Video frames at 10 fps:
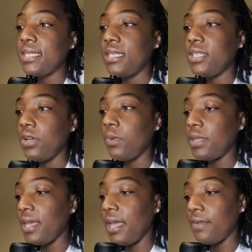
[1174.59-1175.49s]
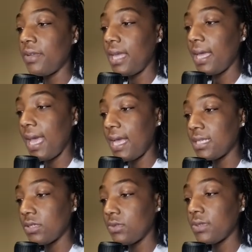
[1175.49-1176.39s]
to deal with the everyday
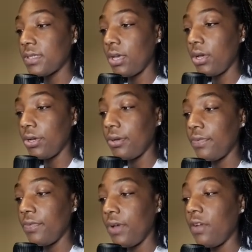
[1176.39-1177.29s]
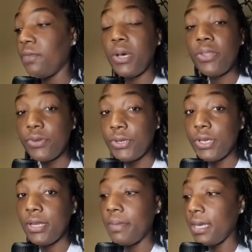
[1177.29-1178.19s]
hassles of
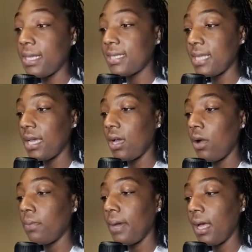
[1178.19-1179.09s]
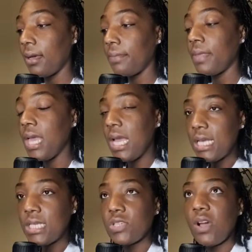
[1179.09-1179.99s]
motherhood and being a stay-at-home mom.
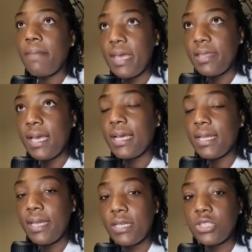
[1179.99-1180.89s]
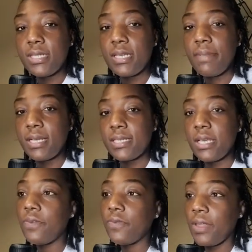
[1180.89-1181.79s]
So I made that connection to
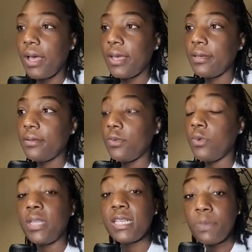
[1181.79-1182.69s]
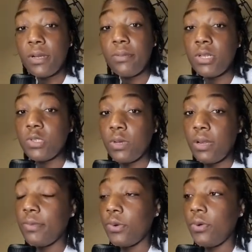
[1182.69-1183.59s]
myself, like, well, that's pretty much
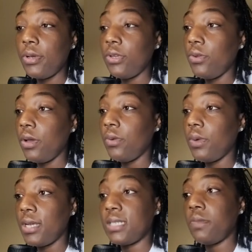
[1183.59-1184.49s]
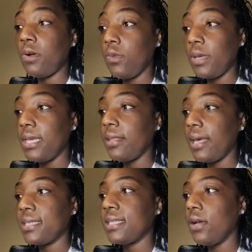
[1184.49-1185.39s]
what I'm doing, when I smoke weed,
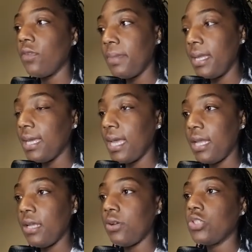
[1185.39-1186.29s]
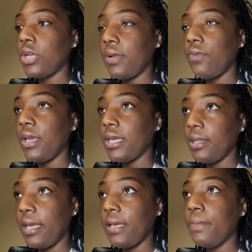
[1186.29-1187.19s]
like self-medicating or trying to
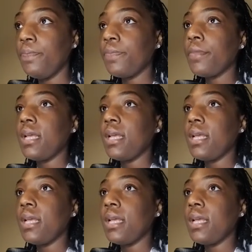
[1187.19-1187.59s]
regulate